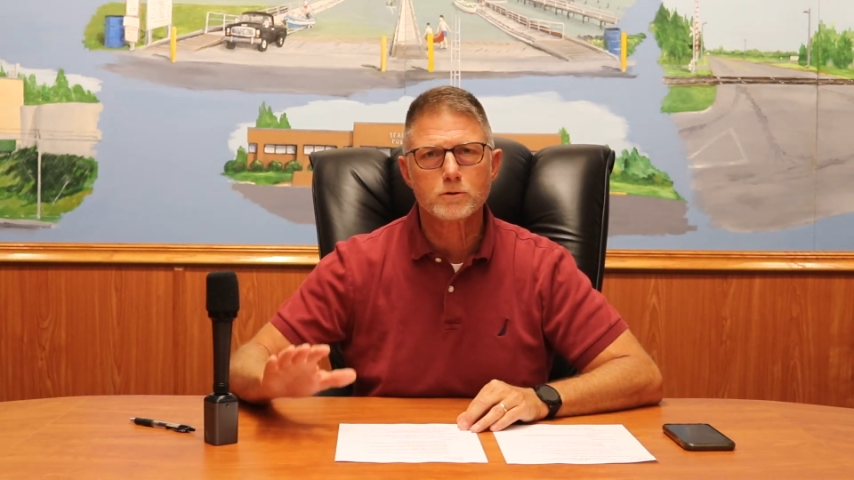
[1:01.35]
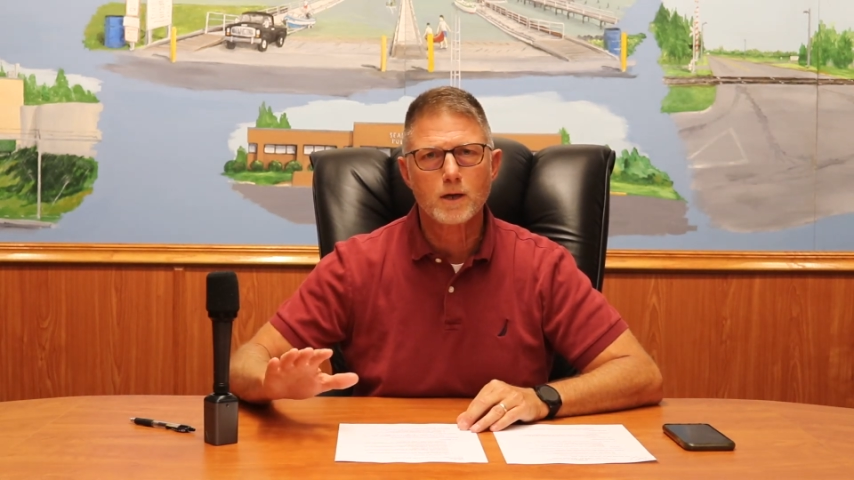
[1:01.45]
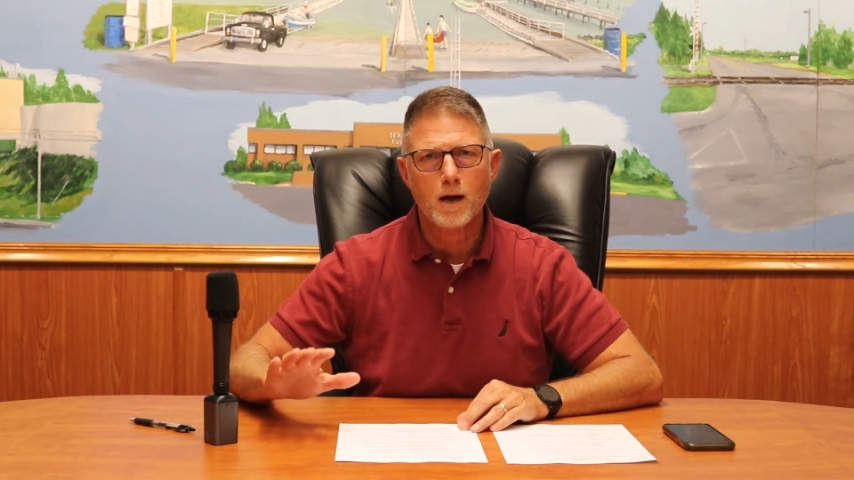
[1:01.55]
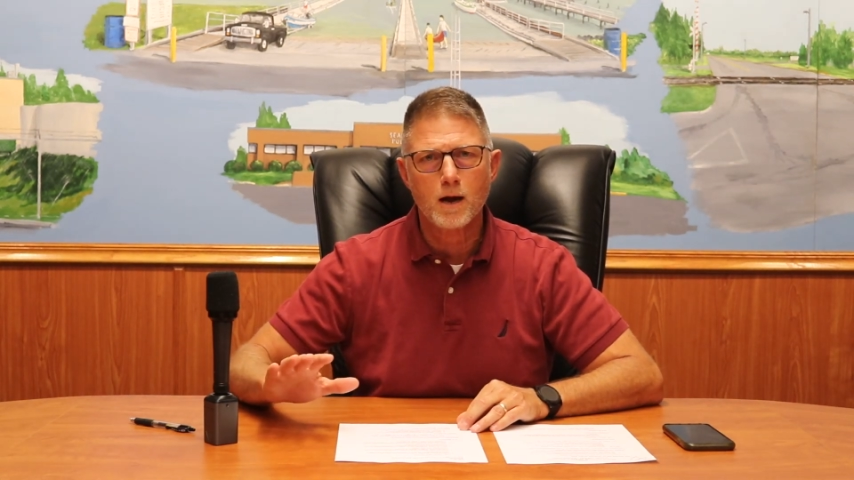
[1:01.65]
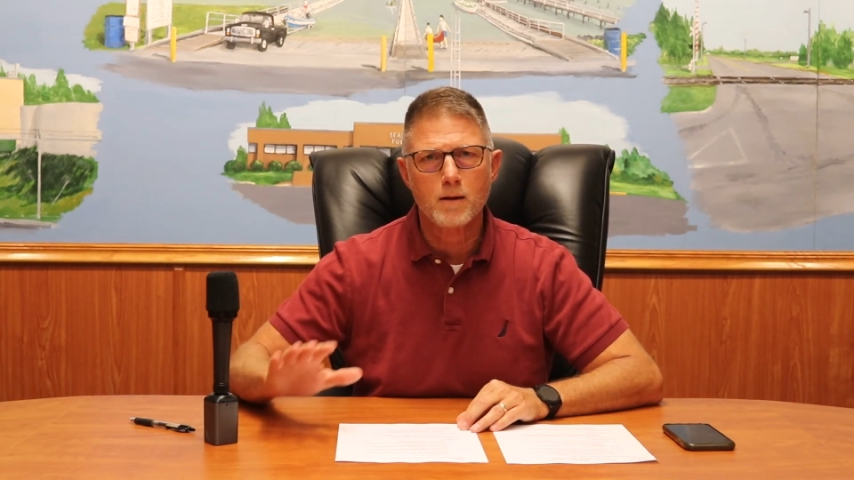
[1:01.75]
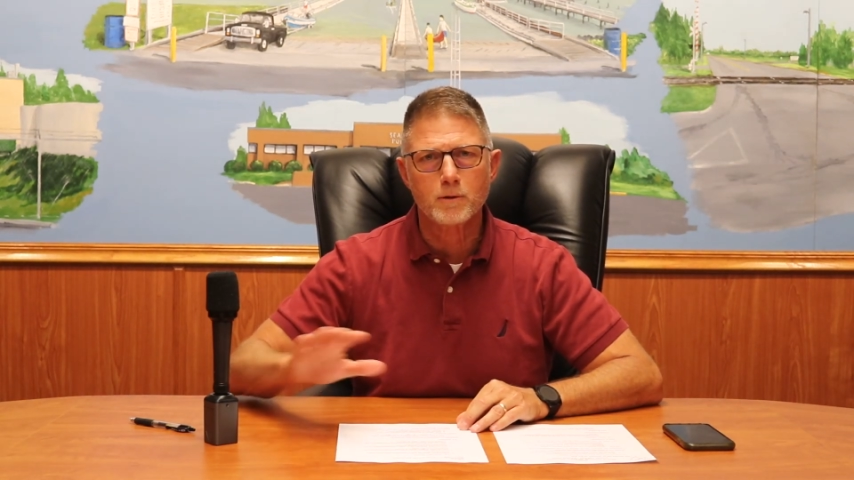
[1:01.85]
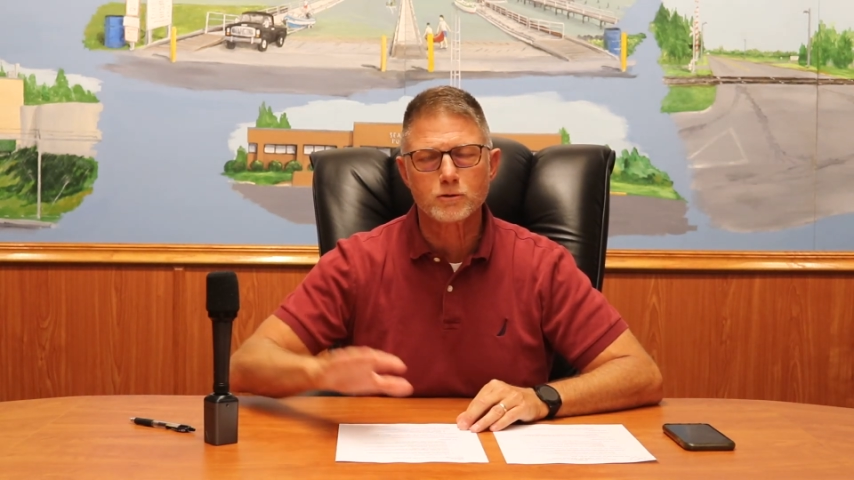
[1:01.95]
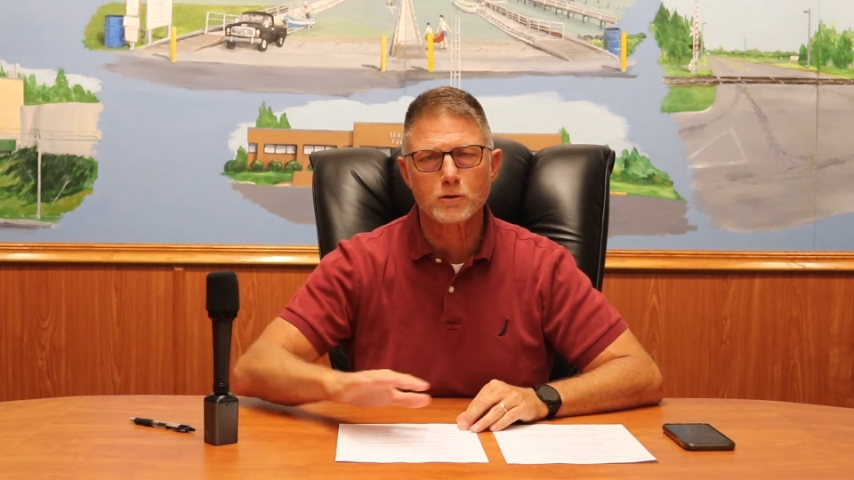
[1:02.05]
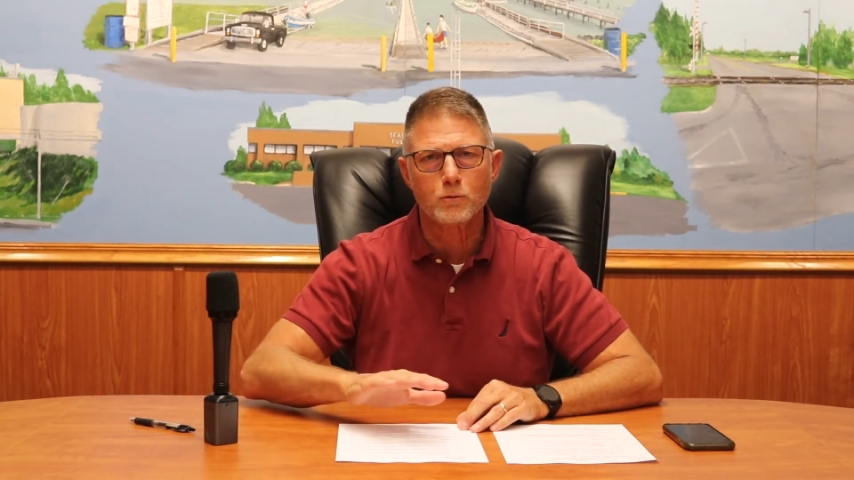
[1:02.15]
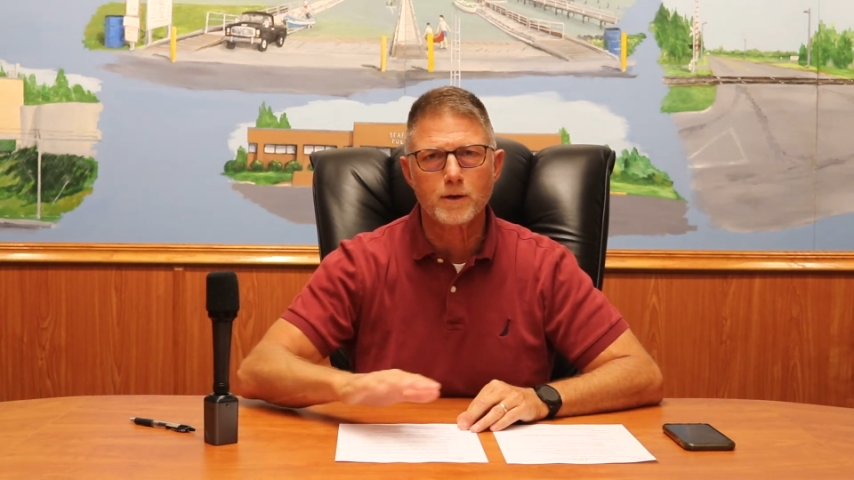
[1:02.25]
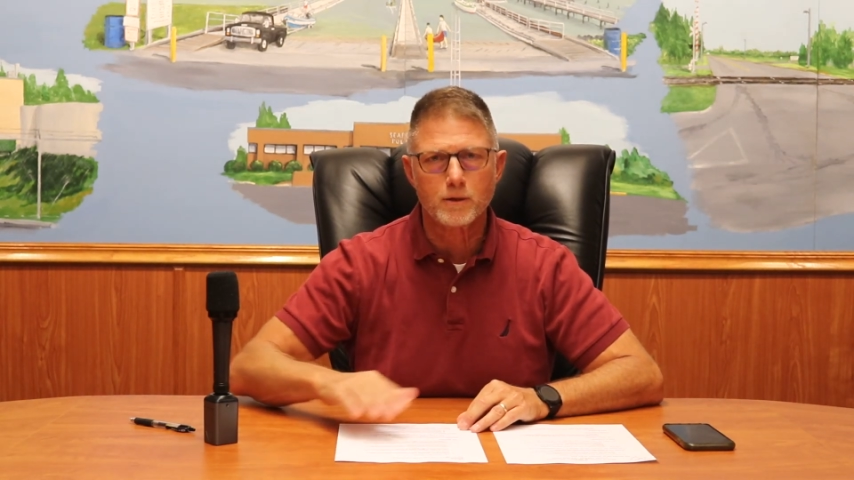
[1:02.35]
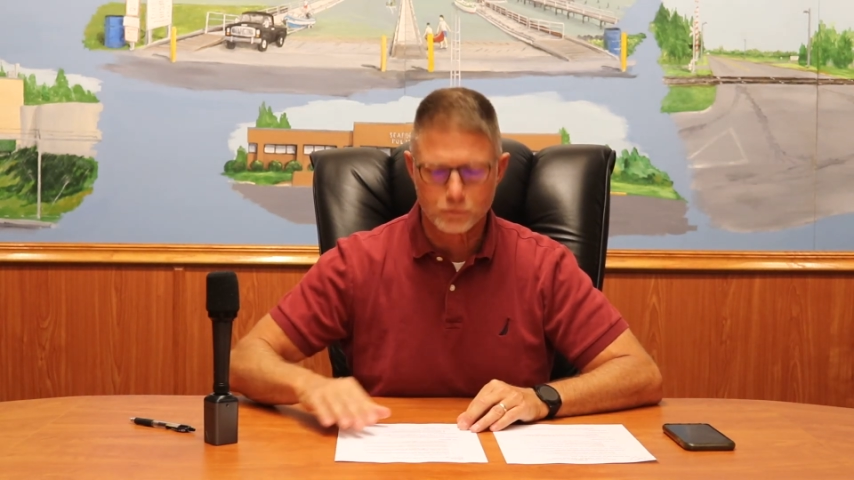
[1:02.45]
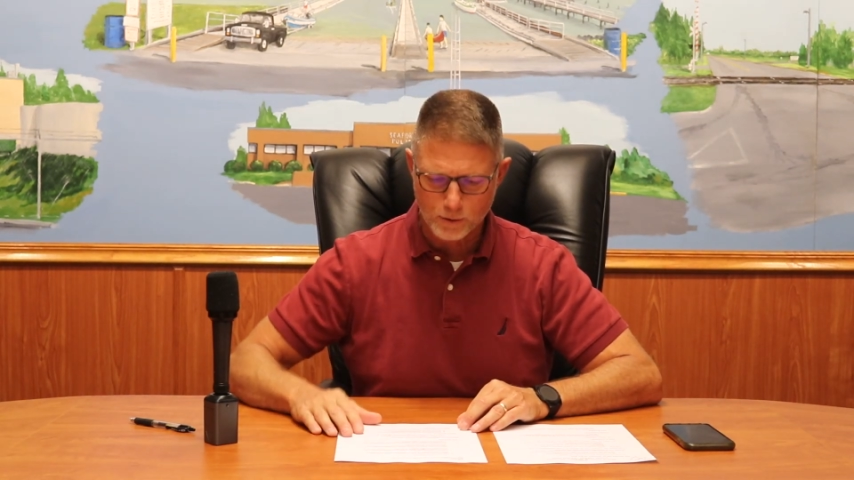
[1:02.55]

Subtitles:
calm and slow down